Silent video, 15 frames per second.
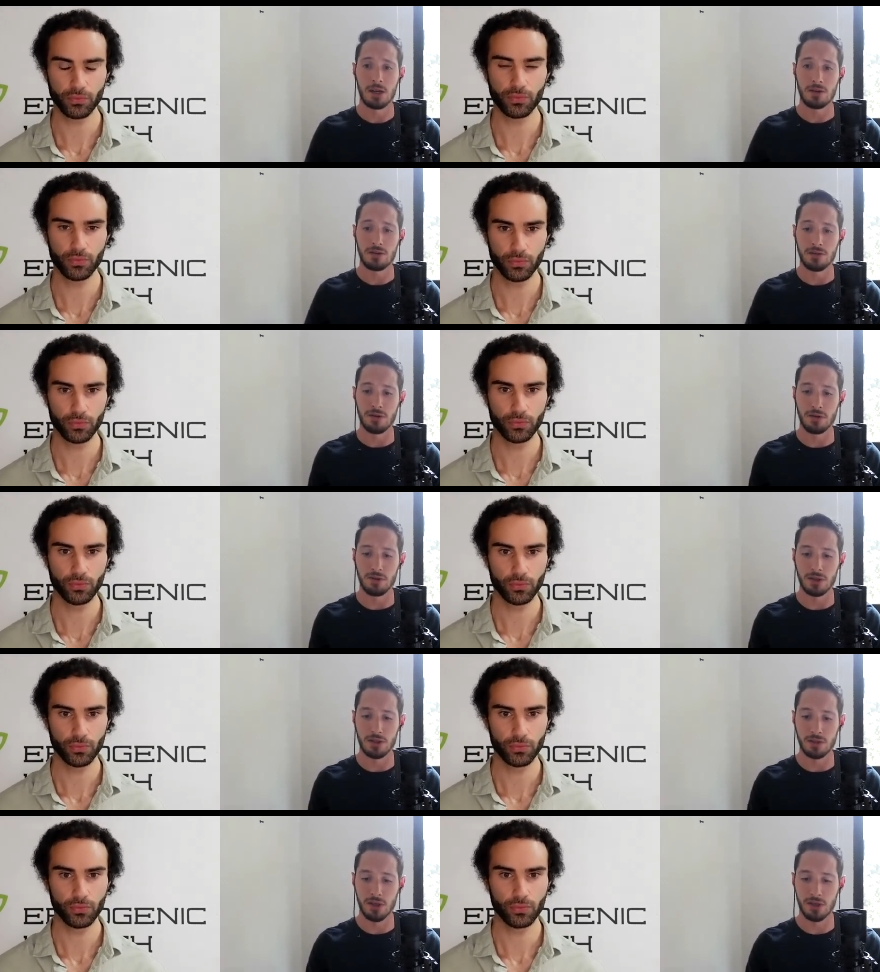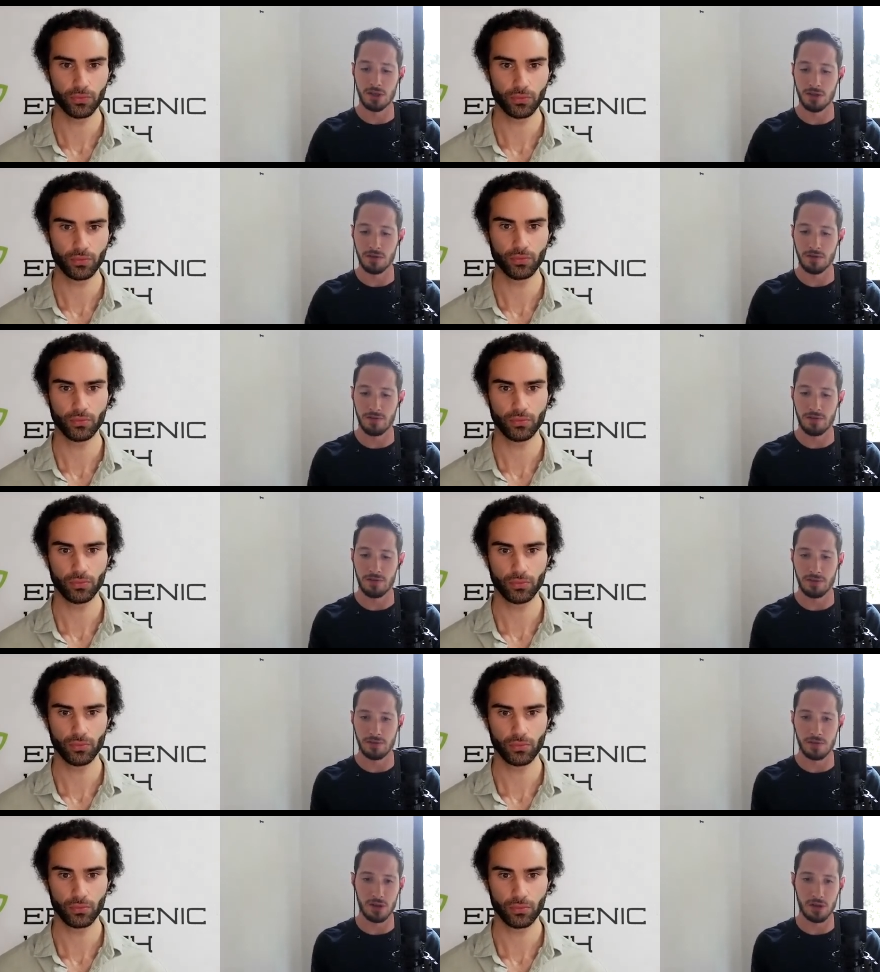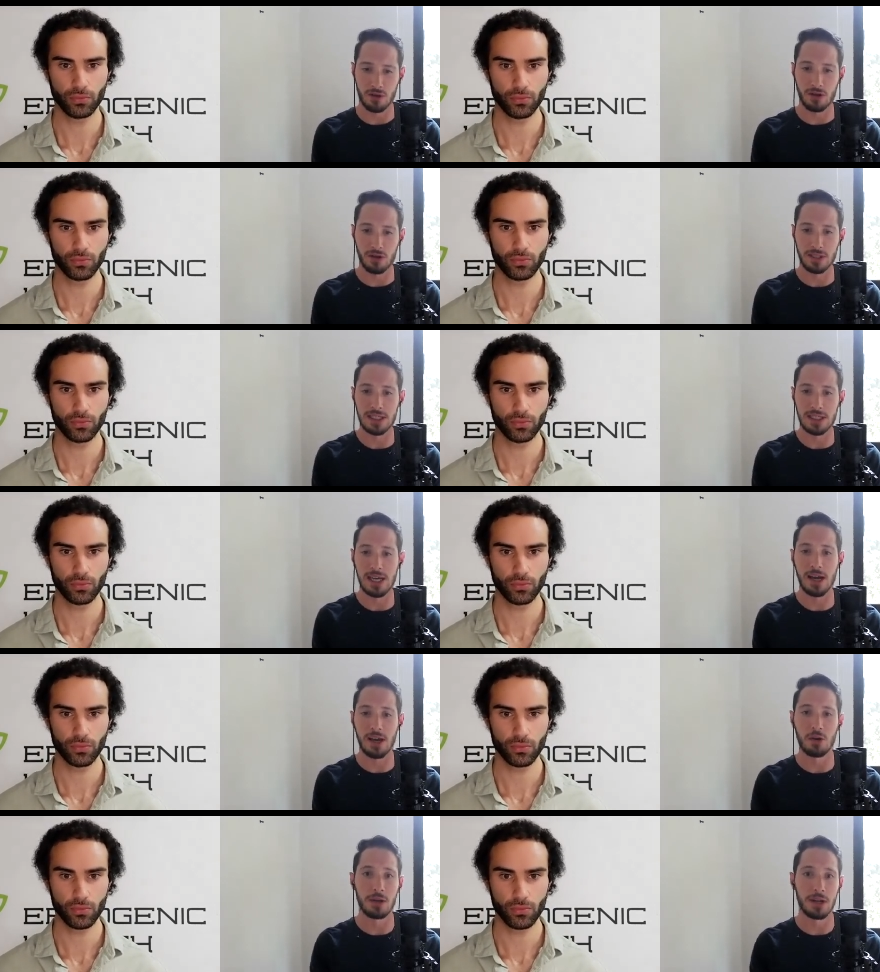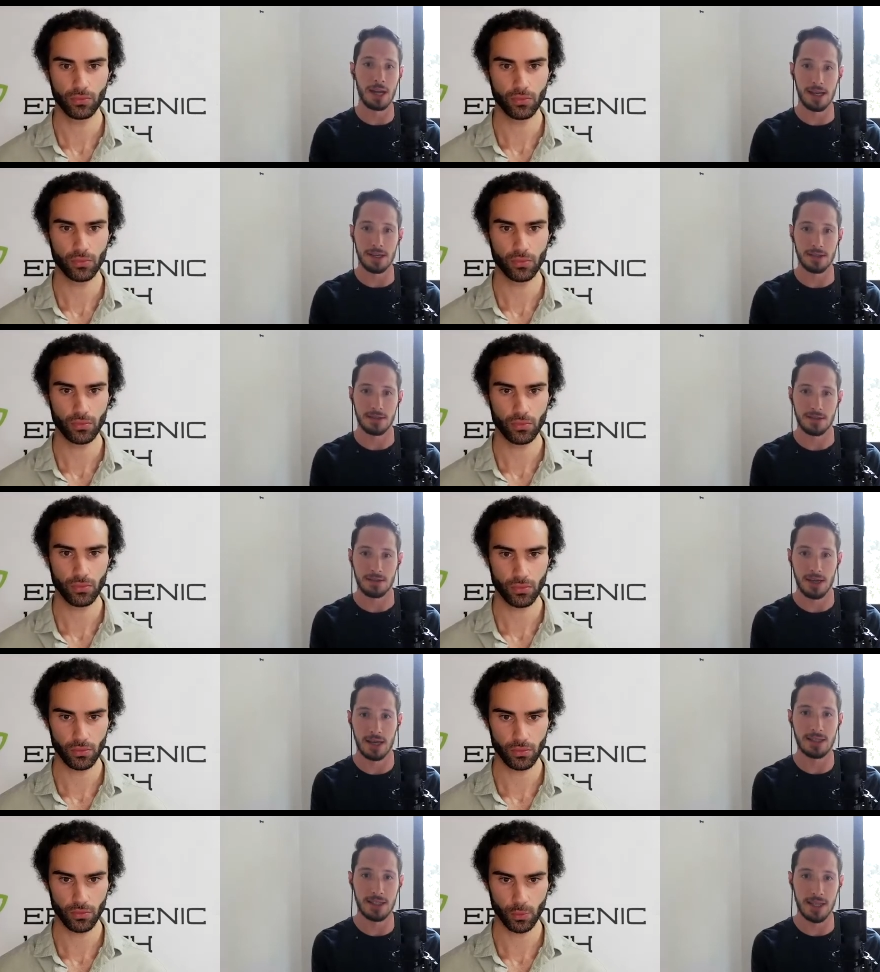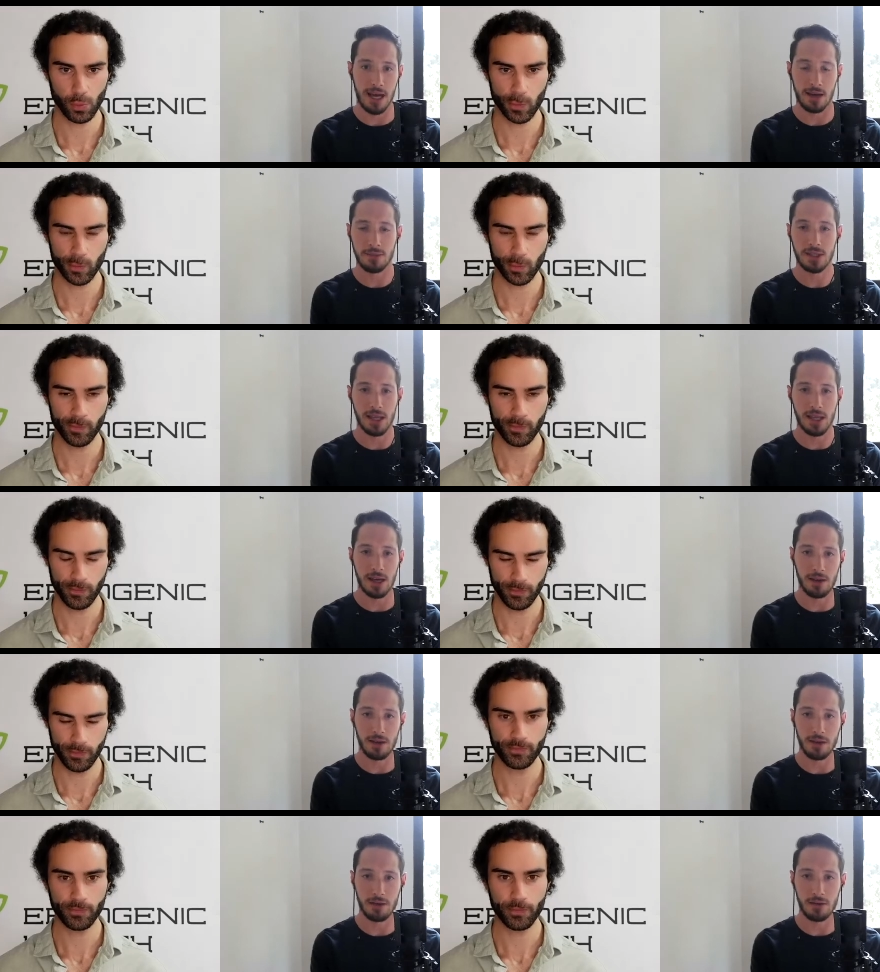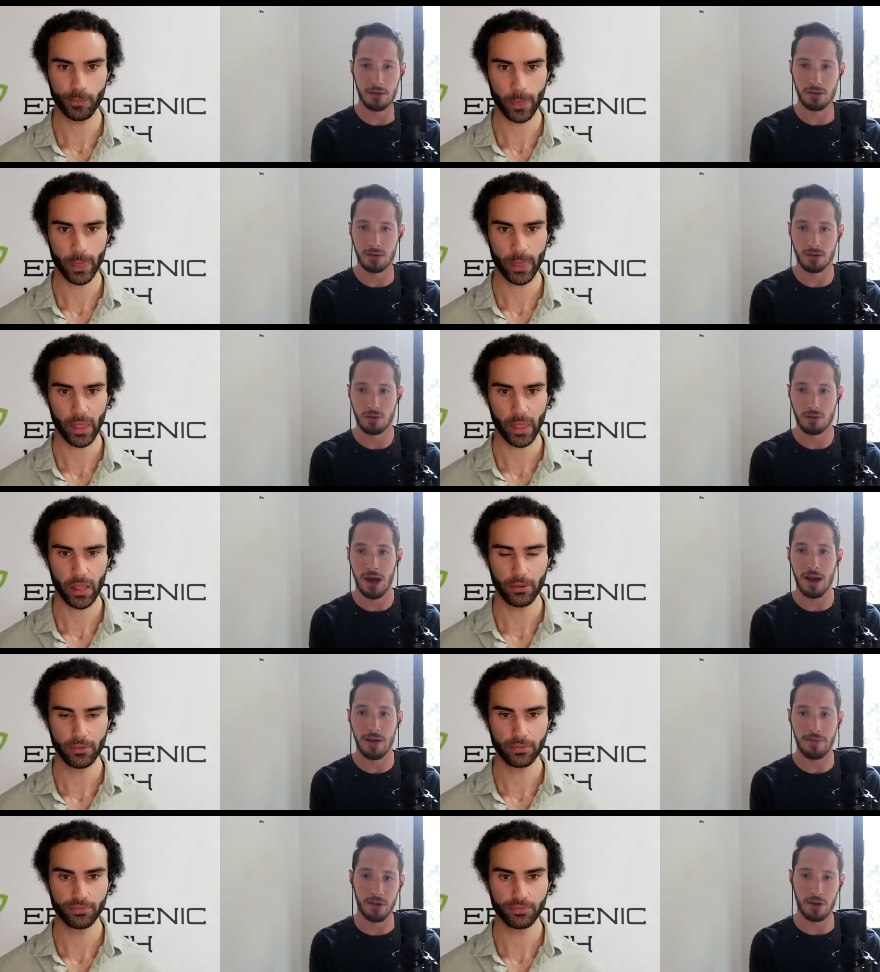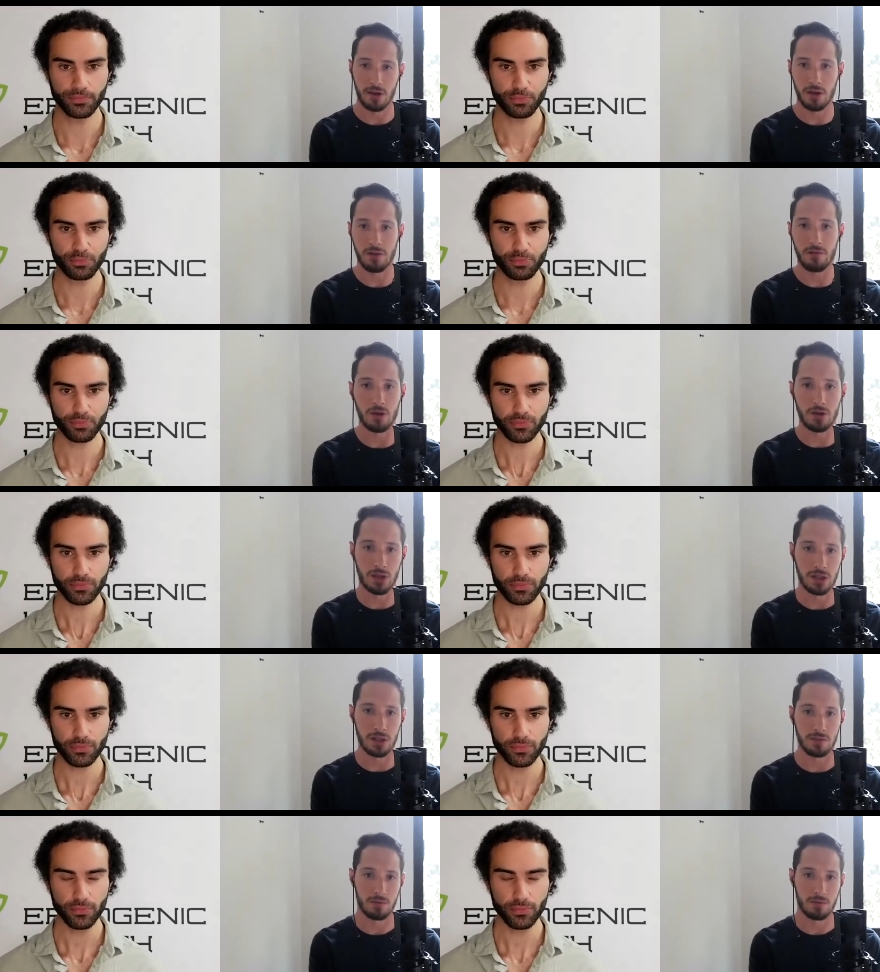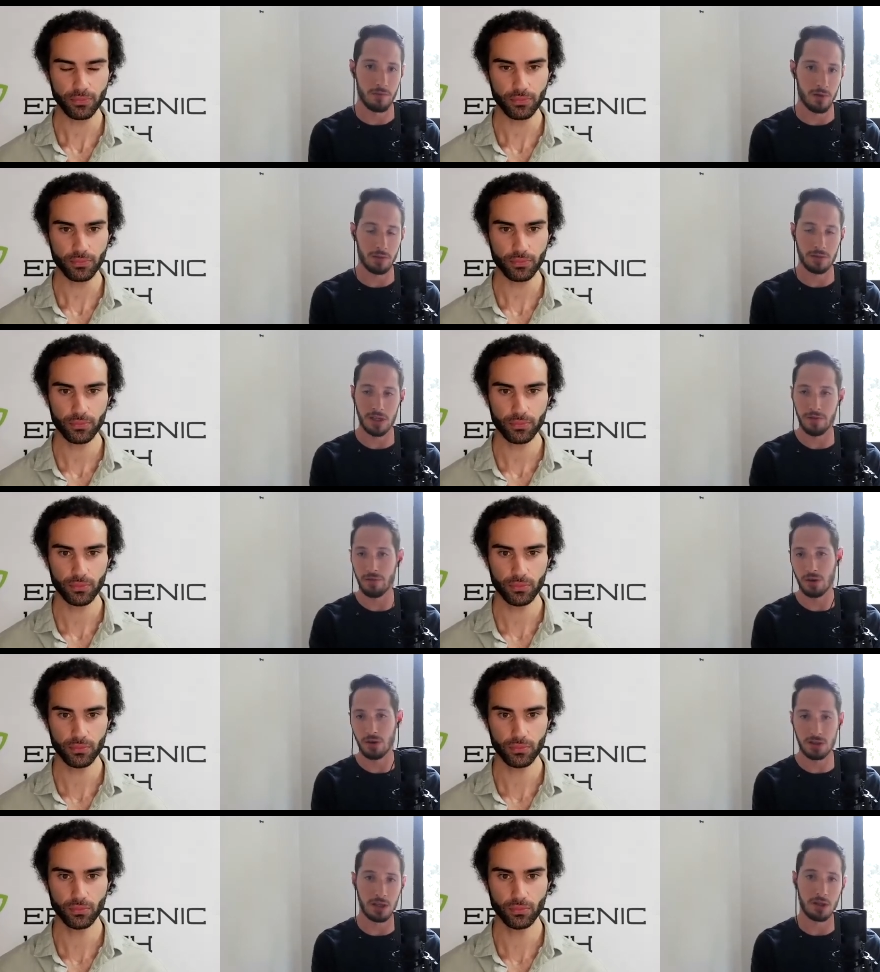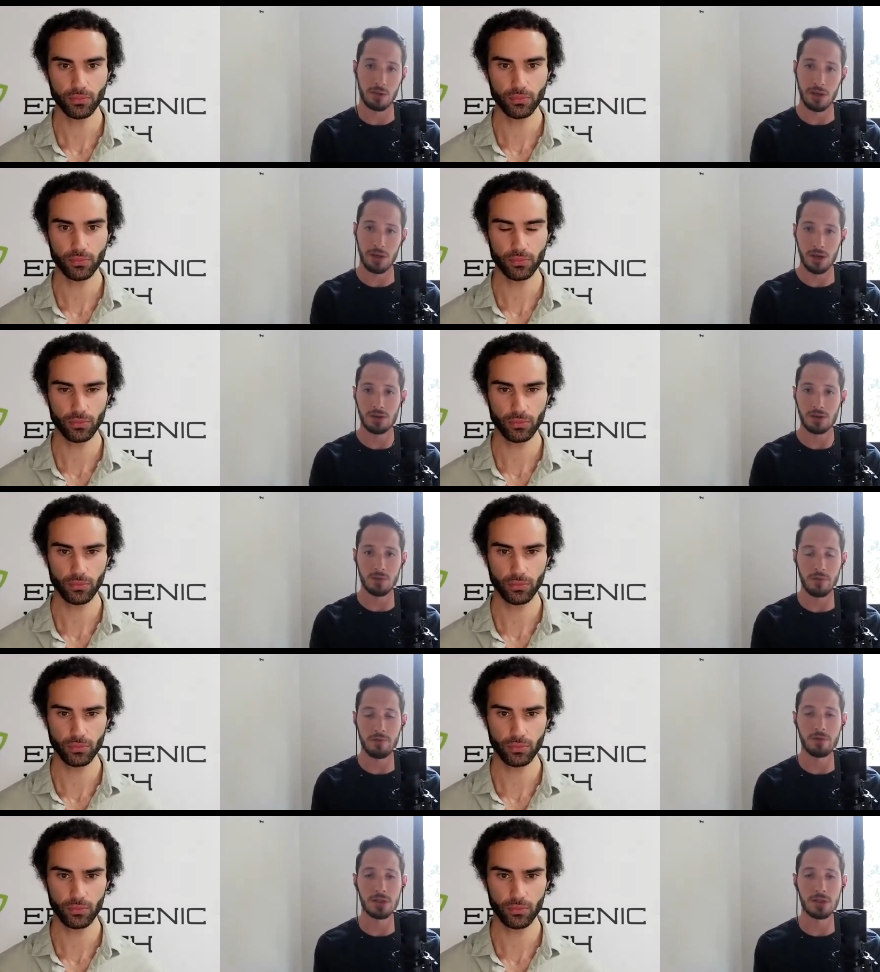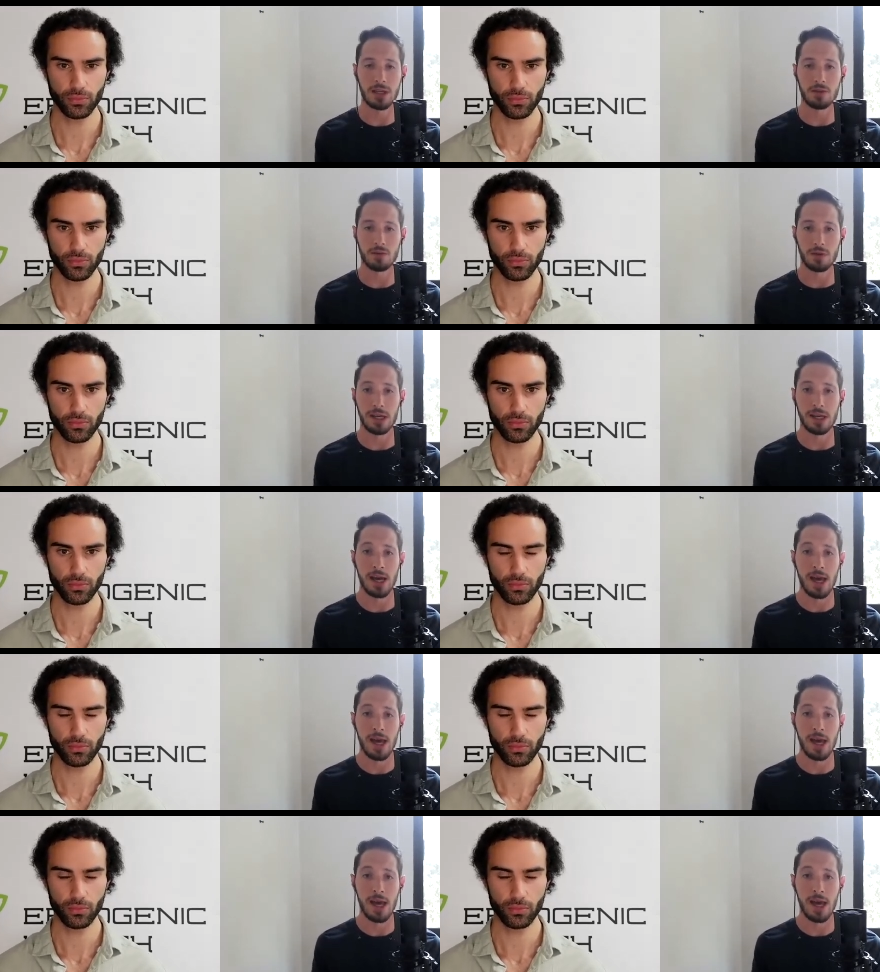Speaker 1: there's a bunch of what they're called deiodinase enzymes that drive the conversions from T4 to T3 or to reverse T3.